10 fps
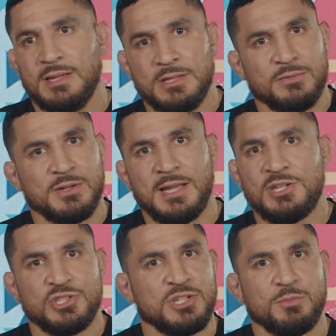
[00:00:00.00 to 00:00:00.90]
in the
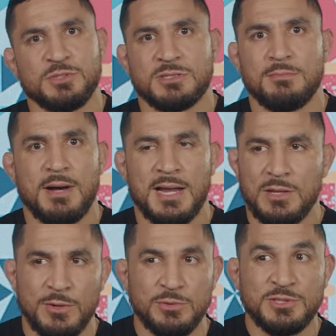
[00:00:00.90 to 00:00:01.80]
relationship with somebody
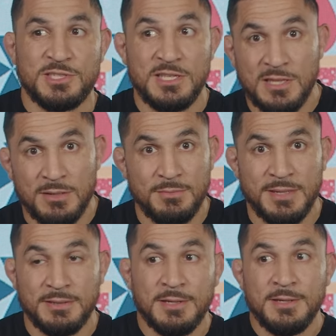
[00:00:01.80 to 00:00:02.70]
where you see them
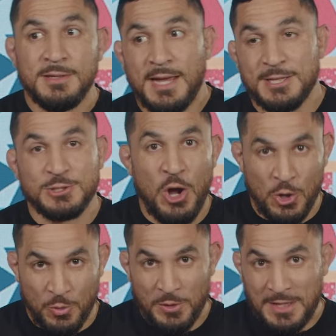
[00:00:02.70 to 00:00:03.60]
and, and it's
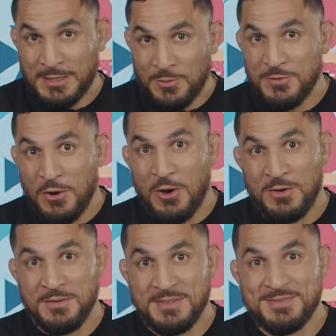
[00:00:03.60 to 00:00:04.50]
awkward. I think we've
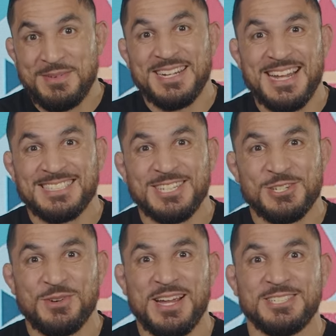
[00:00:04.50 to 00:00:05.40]
all been in that
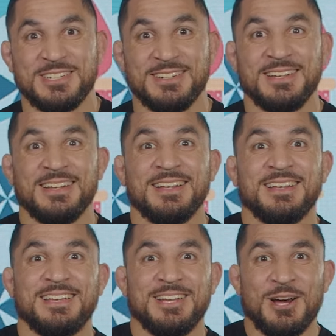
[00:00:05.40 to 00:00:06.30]
situation,
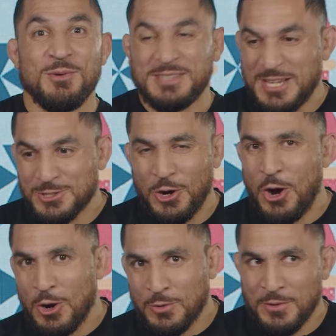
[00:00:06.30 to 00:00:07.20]
you know, where things are
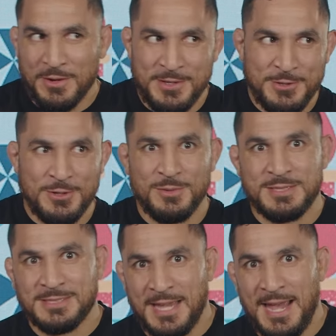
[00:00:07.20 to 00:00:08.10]
awkward and you don't know what
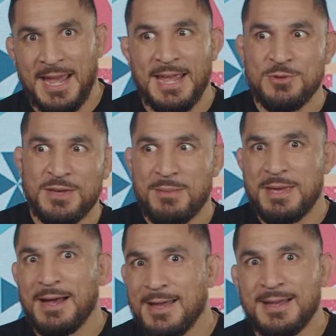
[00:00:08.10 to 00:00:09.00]
to say. You can't
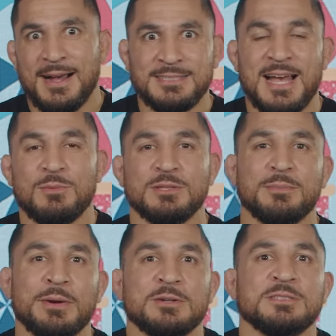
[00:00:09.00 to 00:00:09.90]
make eye contact with the
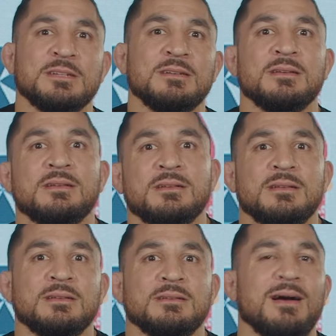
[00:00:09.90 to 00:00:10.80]
person.
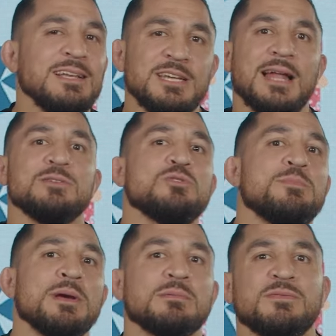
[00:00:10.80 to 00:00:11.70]
I challenge you to
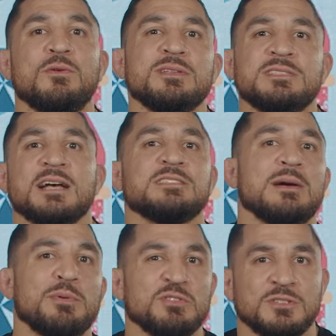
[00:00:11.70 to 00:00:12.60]
pick up the phone and text
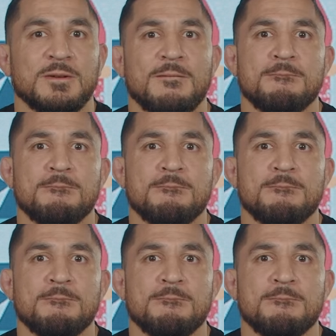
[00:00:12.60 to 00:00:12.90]
that person.